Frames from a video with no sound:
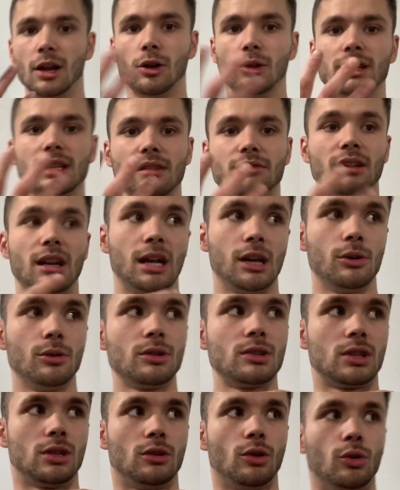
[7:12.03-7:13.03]
all the different angles,
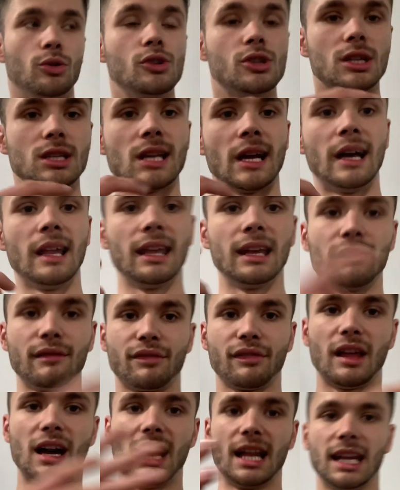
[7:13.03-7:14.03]
so don't just hit like
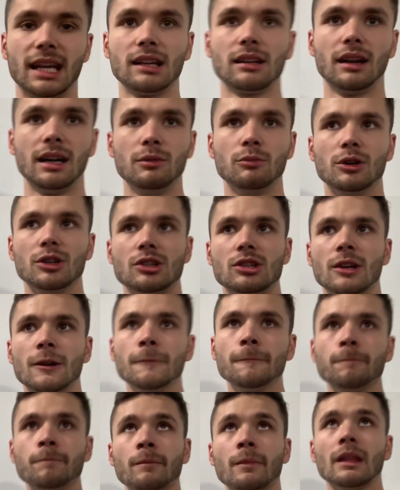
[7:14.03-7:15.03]
flat and incline, which
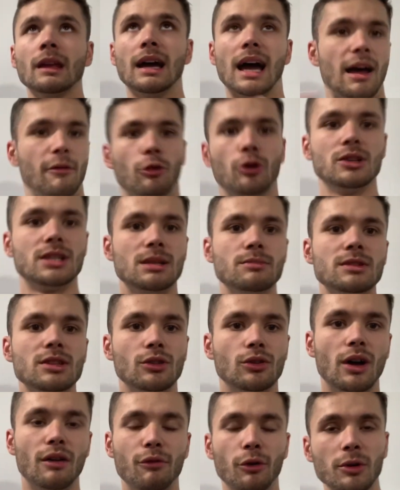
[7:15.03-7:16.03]
everyone seems to
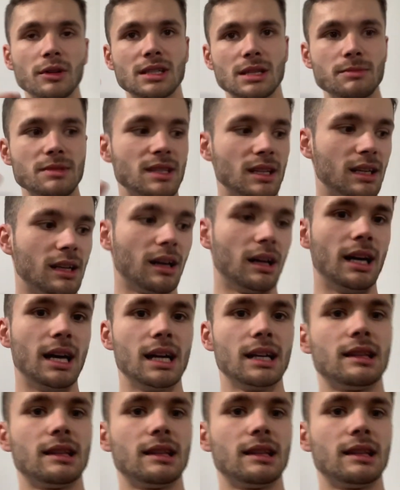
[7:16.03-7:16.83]
do, everyone seems to neglect.